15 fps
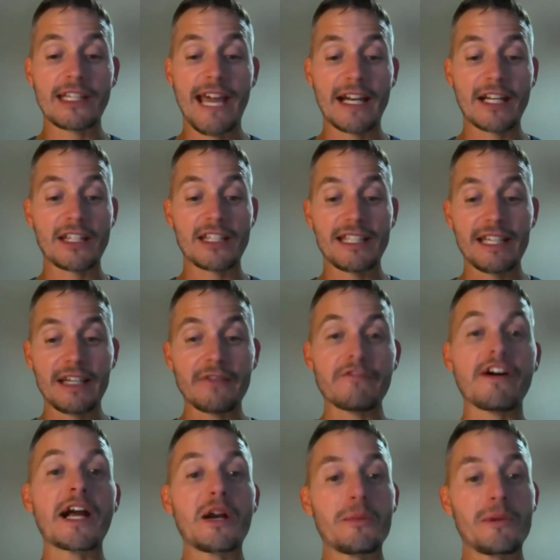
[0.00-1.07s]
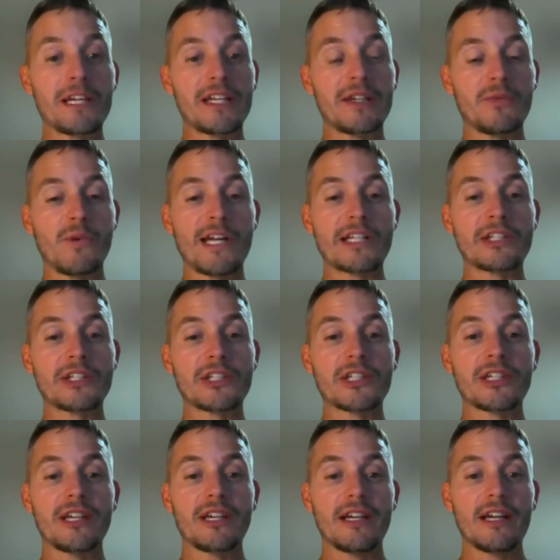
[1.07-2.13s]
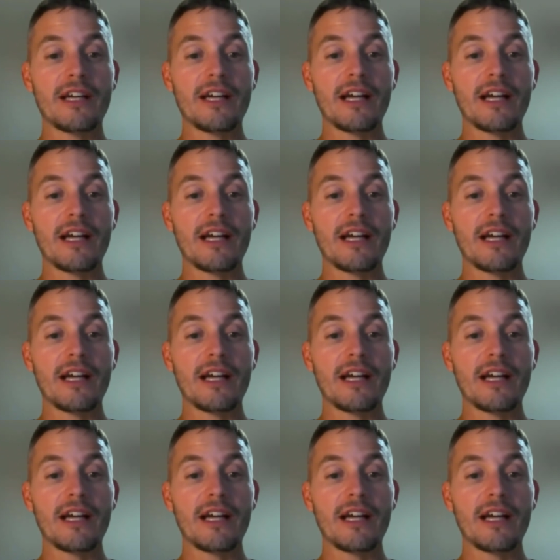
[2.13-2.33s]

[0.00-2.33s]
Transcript: that's the environment in which